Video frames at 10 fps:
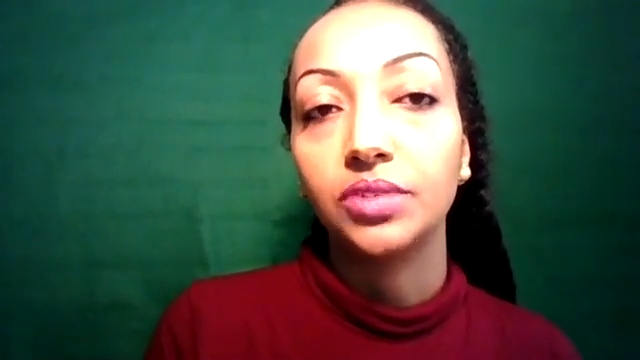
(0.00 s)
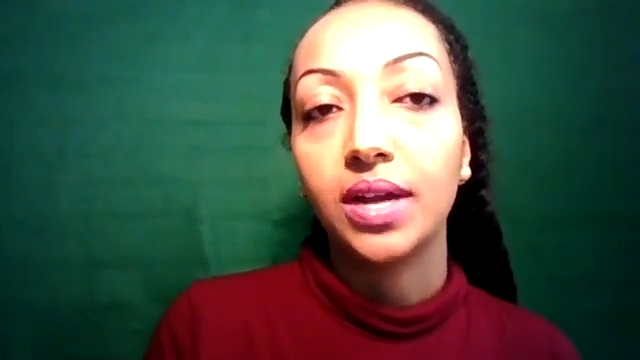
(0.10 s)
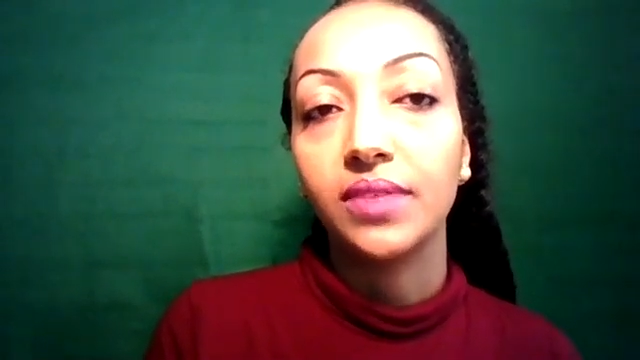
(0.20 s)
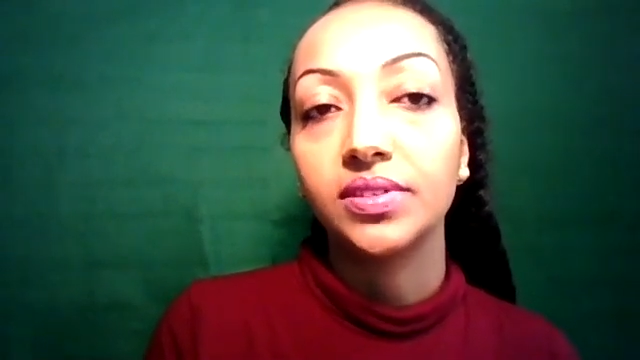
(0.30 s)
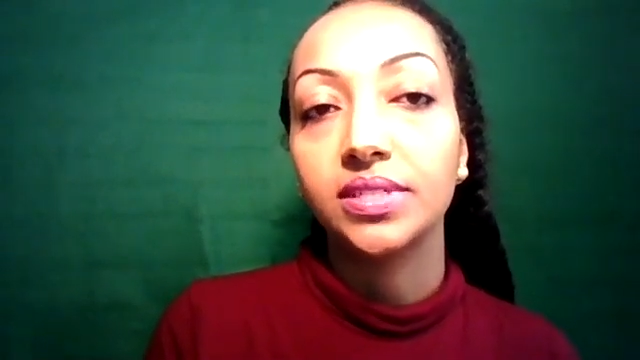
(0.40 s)

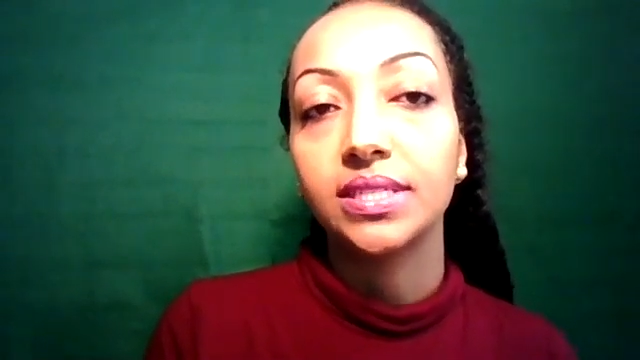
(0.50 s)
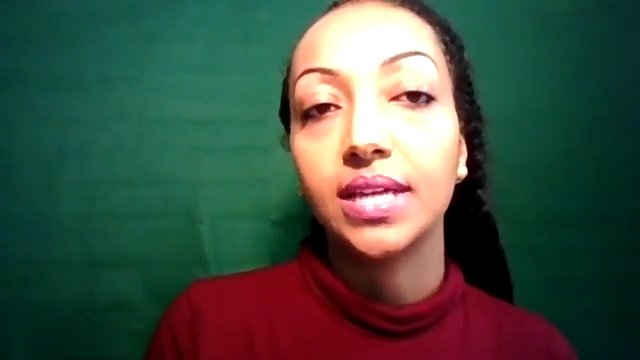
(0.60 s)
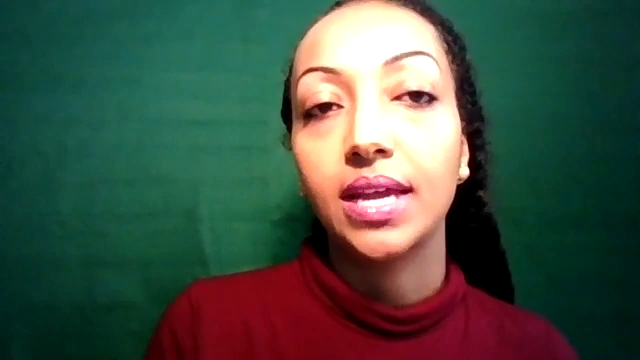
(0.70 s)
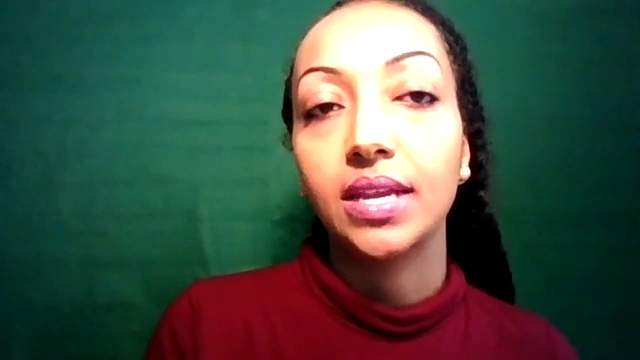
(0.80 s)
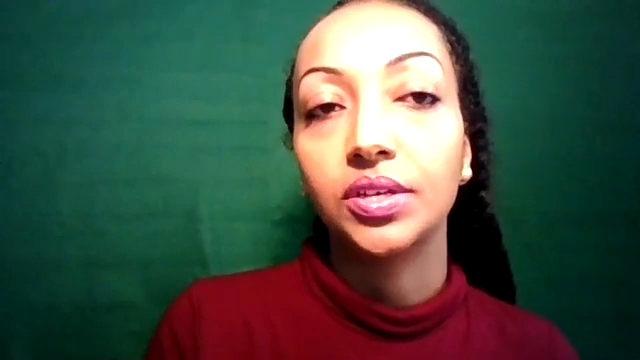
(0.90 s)
Traveler
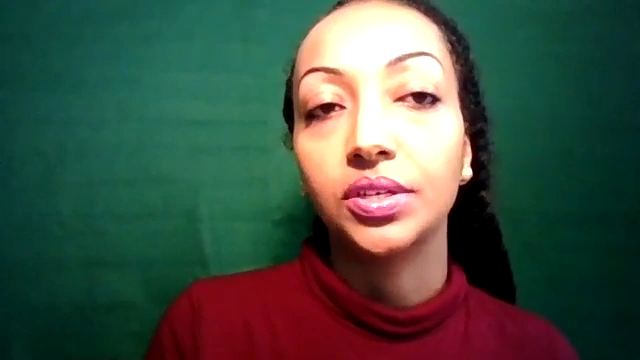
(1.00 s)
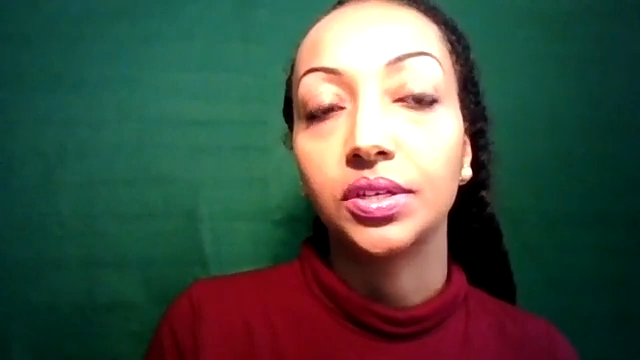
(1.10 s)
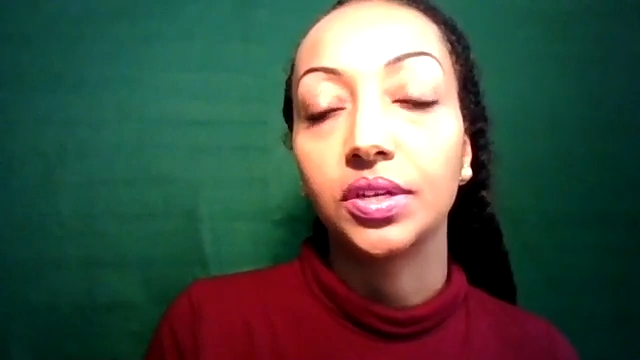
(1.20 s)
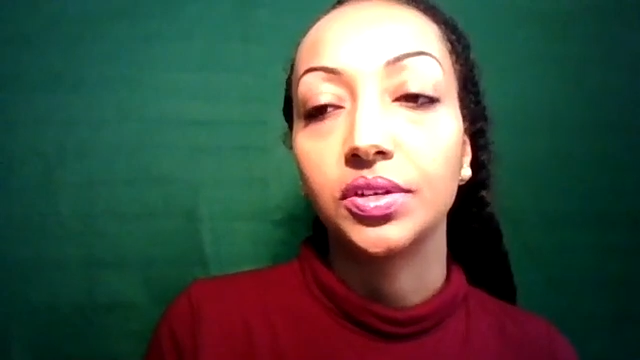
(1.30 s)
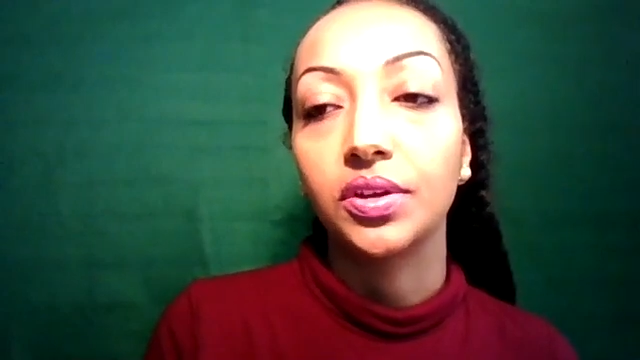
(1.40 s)
Design
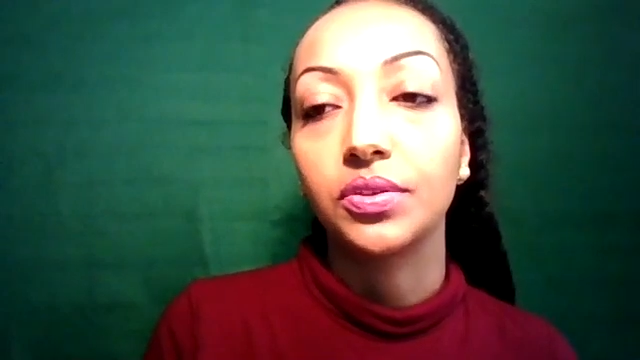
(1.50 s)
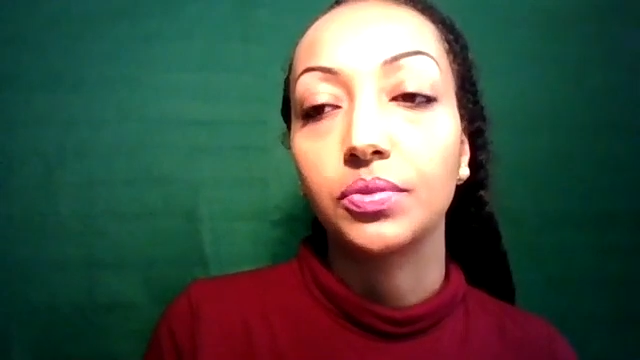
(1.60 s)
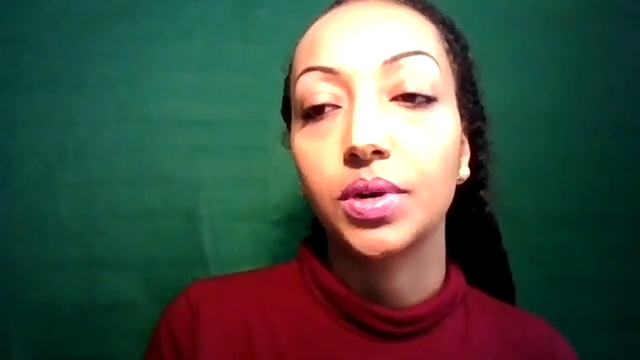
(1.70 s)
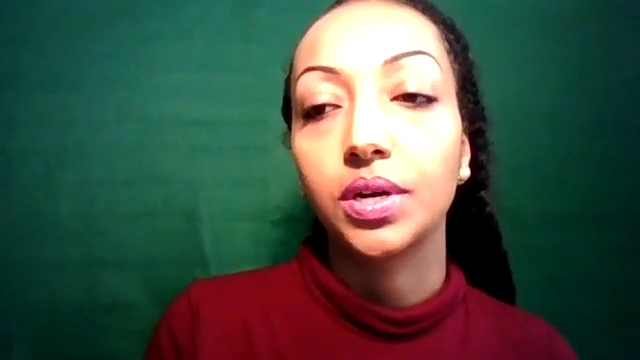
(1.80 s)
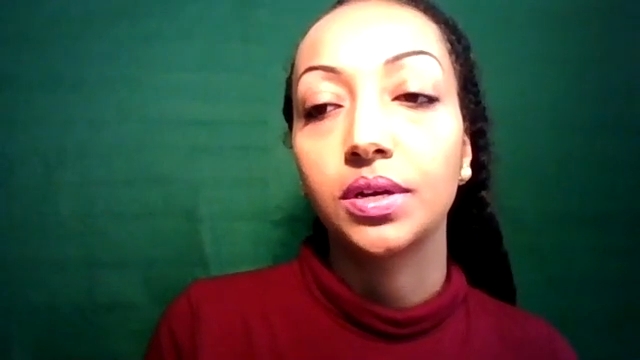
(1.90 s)
and your other
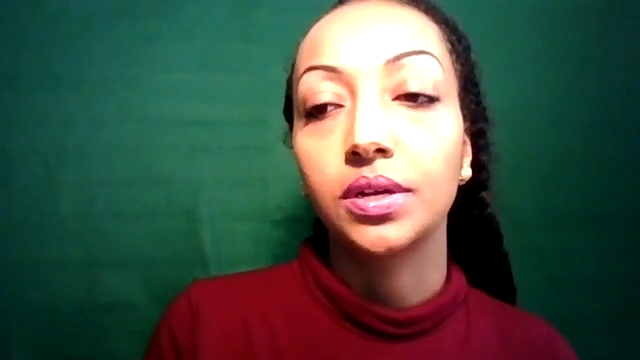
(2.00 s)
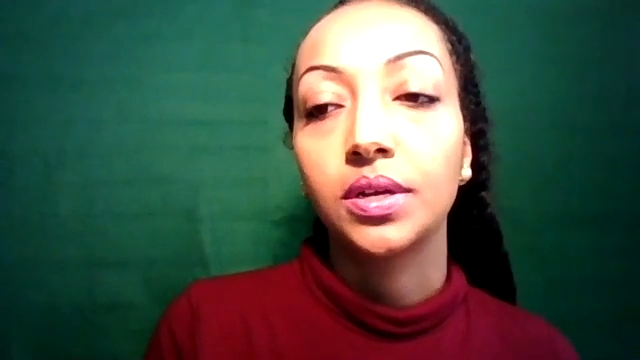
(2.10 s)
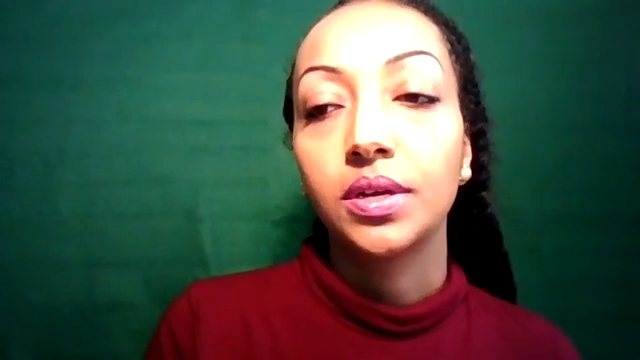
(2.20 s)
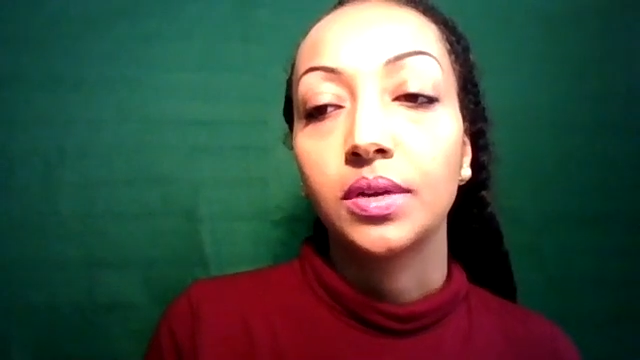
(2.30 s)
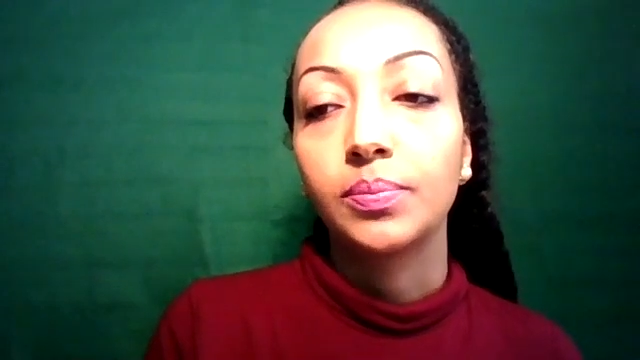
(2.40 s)
work,
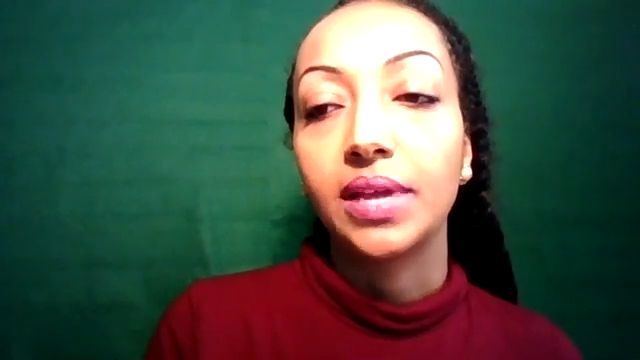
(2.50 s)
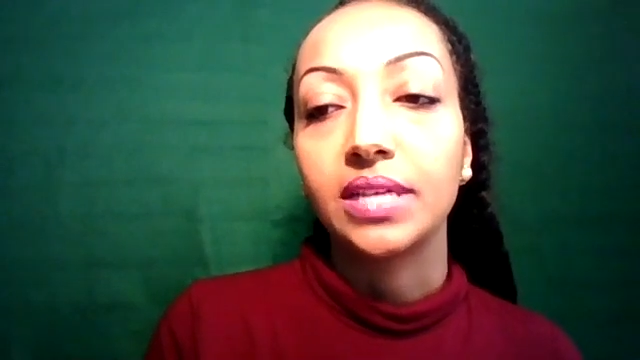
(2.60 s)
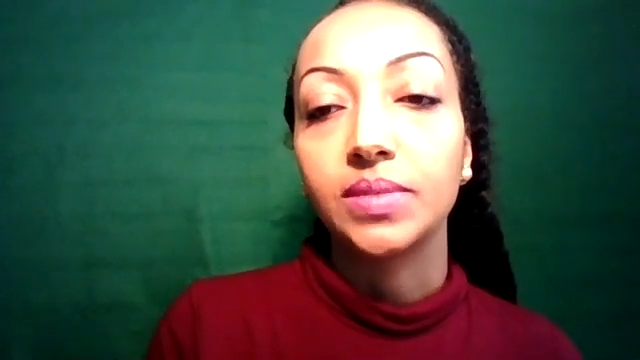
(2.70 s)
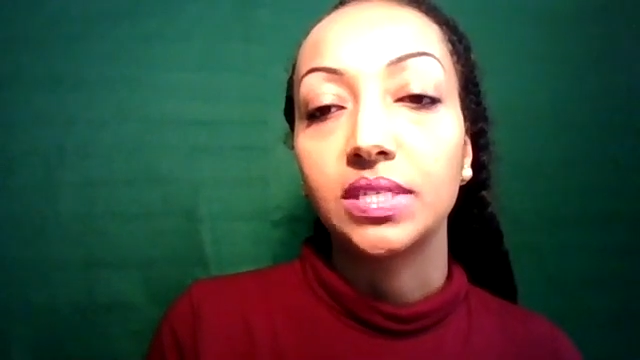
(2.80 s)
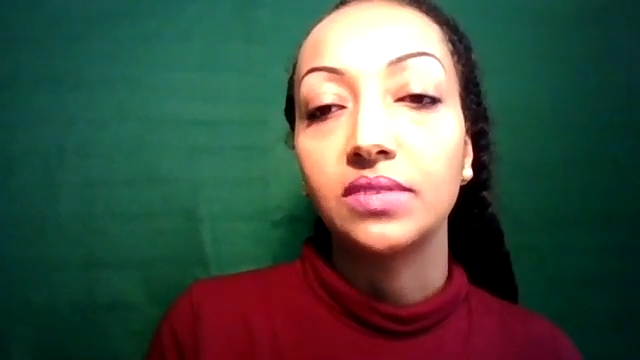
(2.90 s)

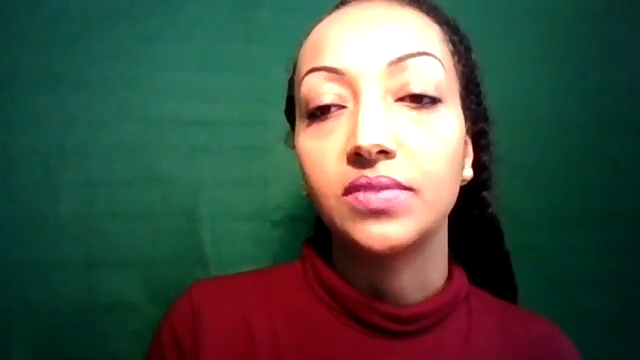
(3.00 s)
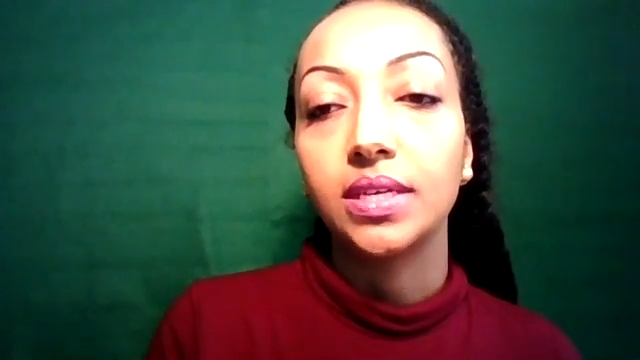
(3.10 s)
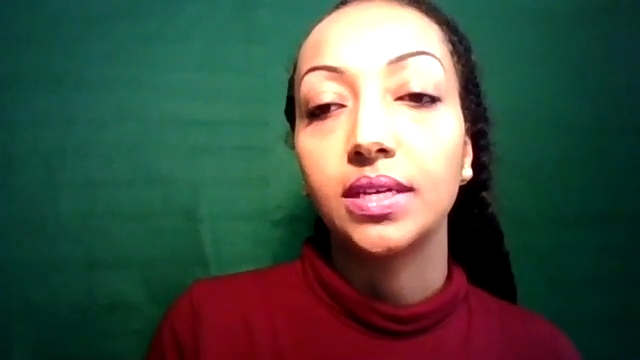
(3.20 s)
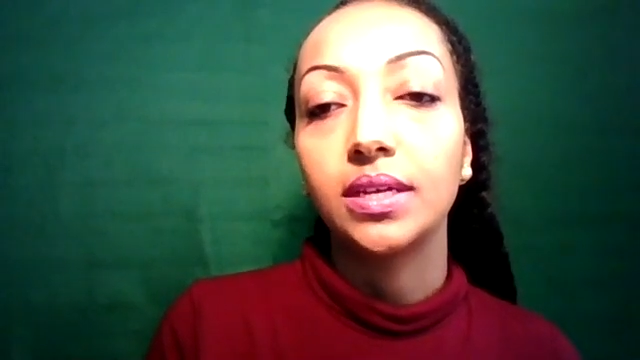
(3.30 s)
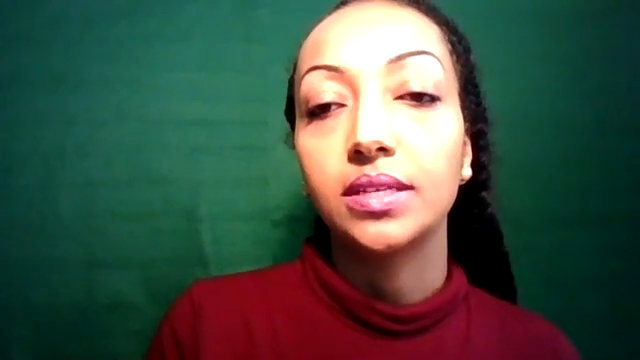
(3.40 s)
Plasma
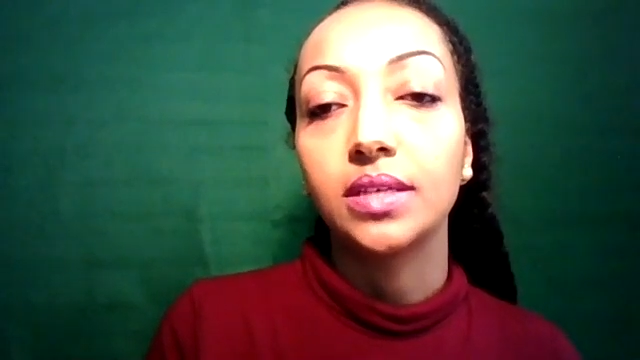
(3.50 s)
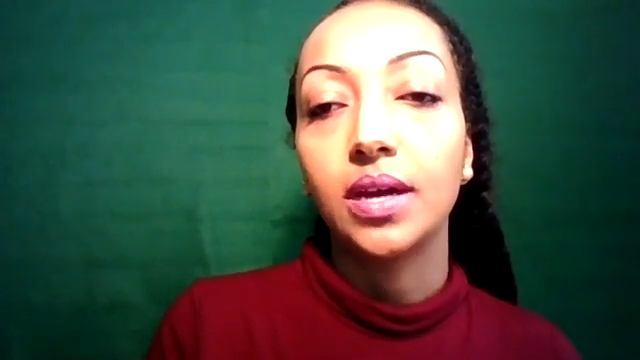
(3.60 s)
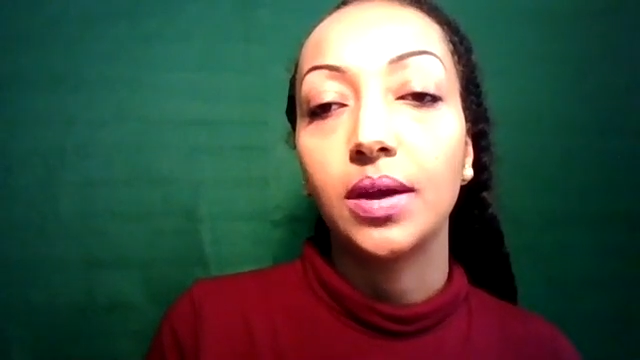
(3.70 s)
TV, is